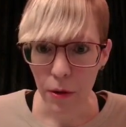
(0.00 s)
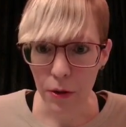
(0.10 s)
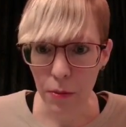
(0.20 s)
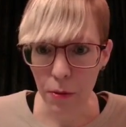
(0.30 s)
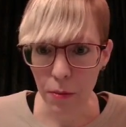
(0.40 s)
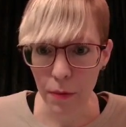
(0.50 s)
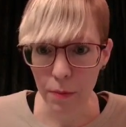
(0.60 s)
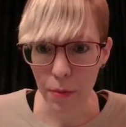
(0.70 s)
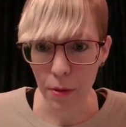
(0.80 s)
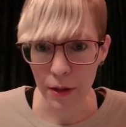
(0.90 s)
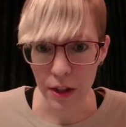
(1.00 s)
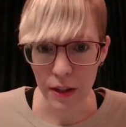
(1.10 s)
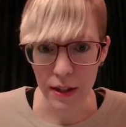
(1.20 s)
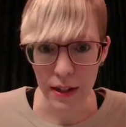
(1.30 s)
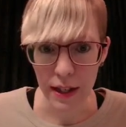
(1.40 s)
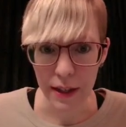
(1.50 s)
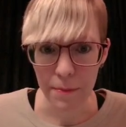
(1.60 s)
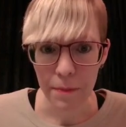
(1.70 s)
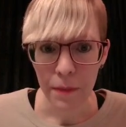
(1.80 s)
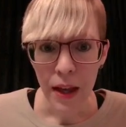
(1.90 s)
multiple permission
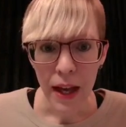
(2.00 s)
state,